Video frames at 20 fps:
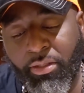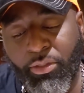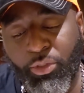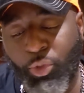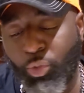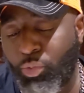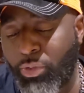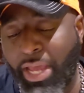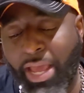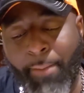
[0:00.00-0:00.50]

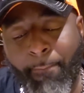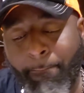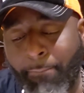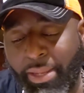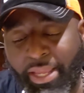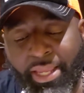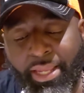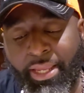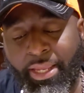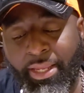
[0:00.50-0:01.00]
do not
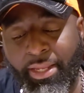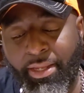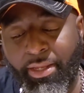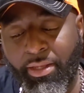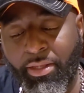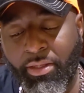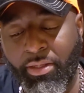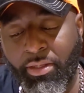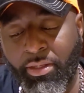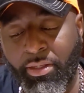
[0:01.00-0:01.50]
beg,
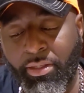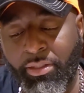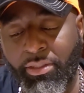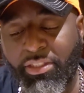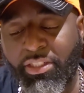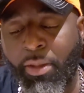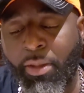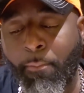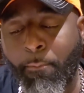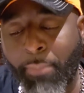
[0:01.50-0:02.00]

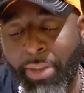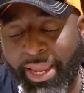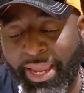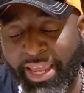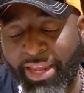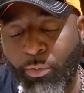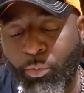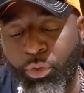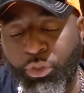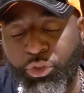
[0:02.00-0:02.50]

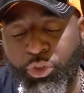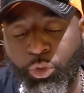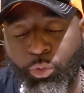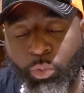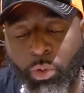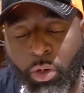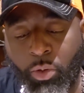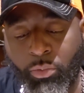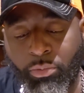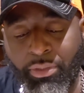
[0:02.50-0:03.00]
demand what you
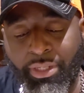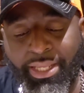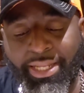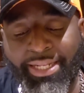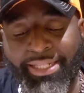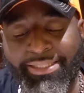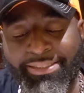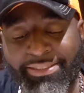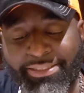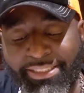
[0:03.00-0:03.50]
want, and
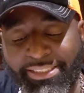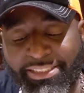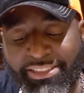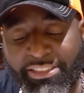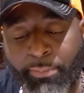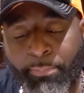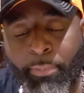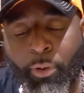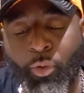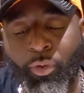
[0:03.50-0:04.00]
insist
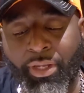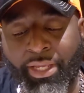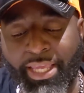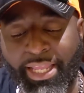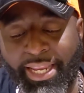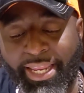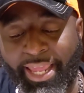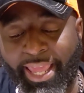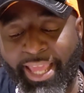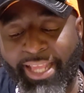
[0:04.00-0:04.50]
upon
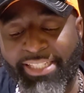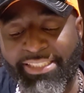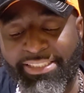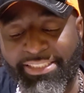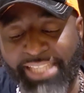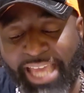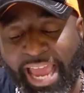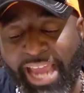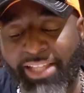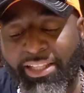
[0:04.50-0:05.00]
getting
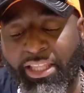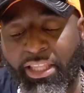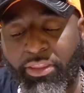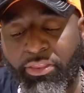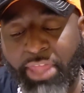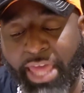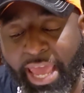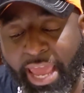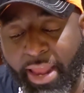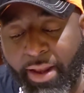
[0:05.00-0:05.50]
exactly
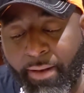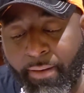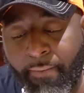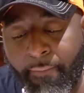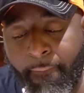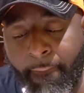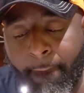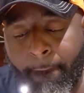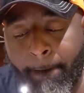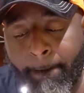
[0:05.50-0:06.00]
that
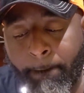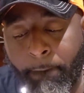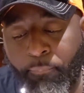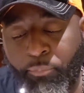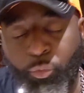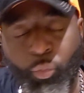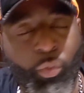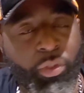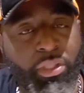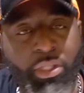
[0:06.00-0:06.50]

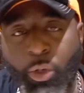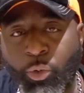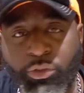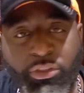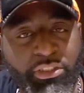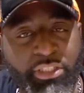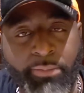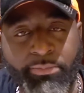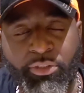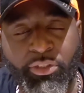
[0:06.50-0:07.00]
with no
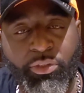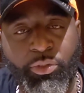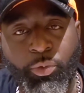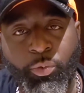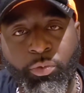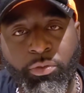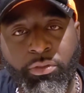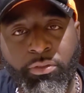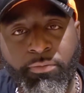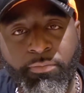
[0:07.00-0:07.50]

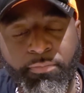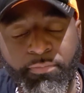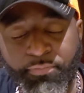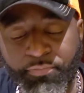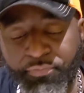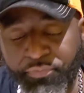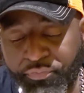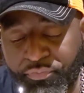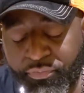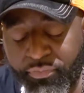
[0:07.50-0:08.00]
substitutes.
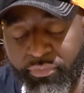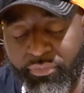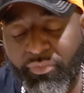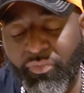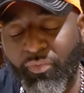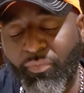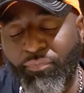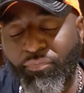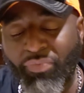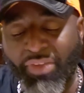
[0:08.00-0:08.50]

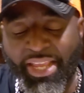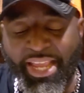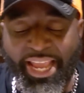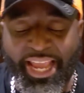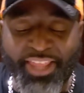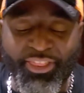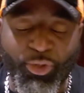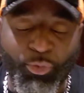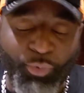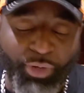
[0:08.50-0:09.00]

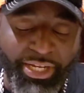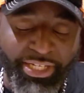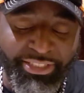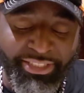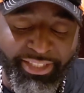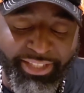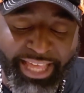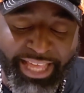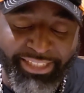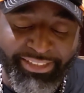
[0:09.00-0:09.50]
And the
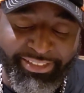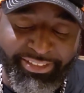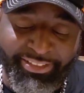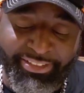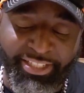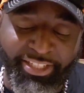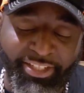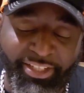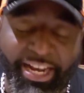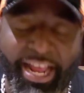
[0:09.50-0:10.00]
reason that
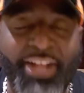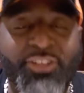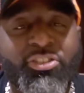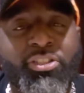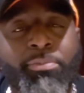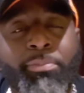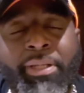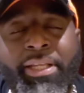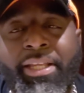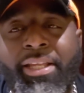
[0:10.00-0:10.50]
stood out
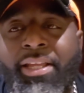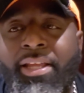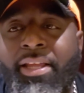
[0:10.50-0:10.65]
to me